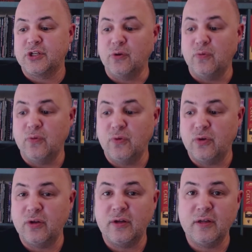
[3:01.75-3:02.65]
So
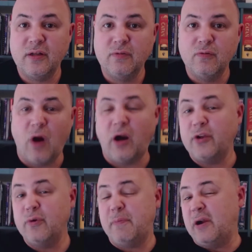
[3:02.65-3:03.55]

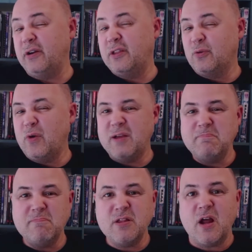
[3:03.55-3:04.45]
are you impaired either
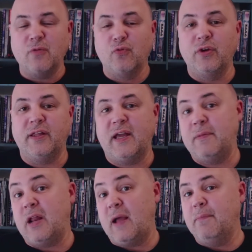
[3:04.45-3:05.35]
way? Not
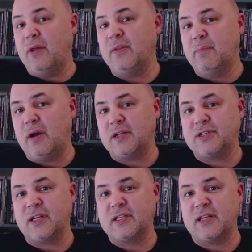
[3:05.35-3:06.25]
really. I mean, I bought the
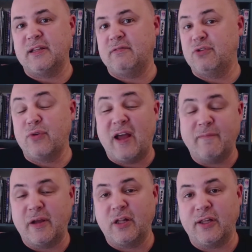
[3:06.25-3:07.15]
box set because I don't
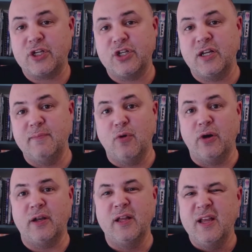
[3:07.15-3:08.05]
have my collection
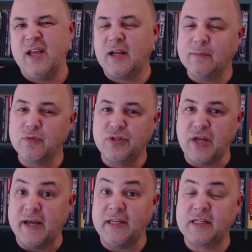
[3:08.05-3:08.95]
anymore, and it comes
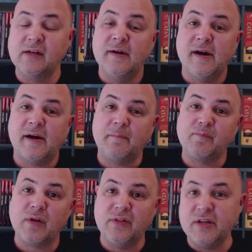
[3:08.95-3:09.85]
with dice.
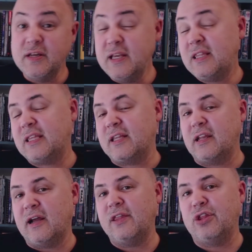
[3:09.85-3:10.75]
The neat
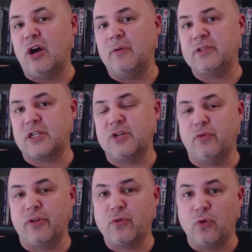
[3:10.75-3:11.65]
thing that I thought was
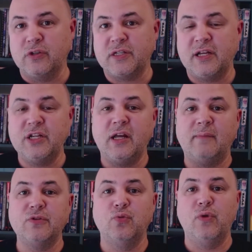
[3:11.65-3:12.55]
actually really cool is it actually
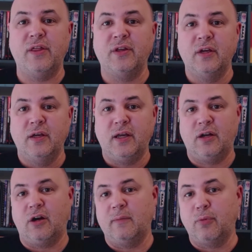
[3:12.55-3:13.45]
comes with
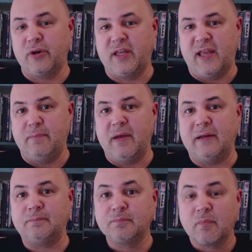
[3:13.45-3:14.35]
a cardboard game
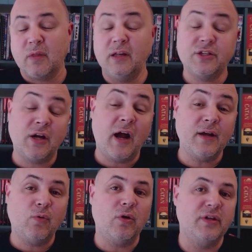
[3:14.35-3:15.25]
mat. And it's a
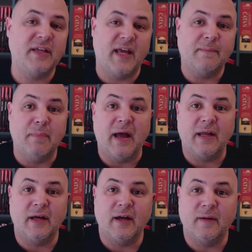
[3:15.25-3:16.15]
high quality game
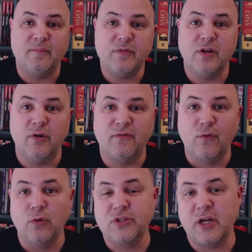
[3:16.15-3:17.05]
mat. It
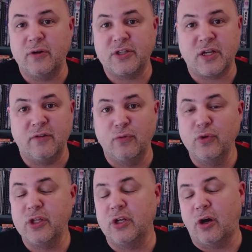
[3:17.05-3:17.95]
folds out, it's got
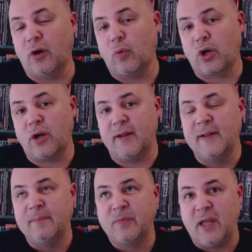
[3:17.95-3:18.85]
really good artwork on
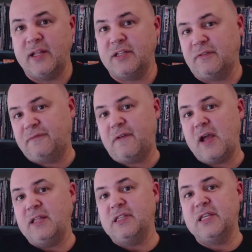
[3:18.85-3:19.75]
it, and it
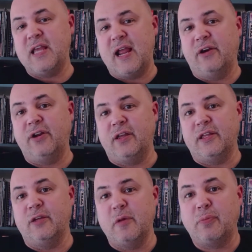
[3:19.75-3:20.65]
defines the
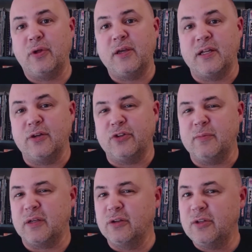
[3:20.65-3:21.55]
area that you'll be playing in Kill
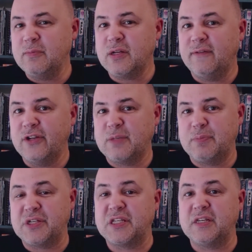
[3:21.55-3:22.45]
Team. And Kill Team's got a very
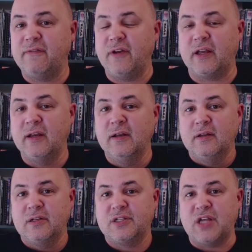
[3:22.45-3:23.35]
specific
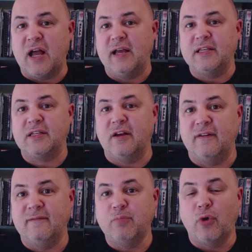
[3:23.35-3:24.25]
size
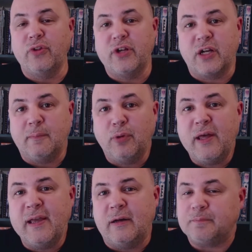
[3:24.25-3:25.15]
board that you're going to
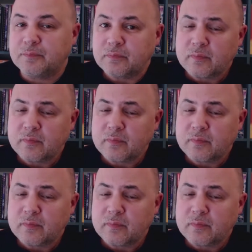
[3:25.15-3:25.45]
play on.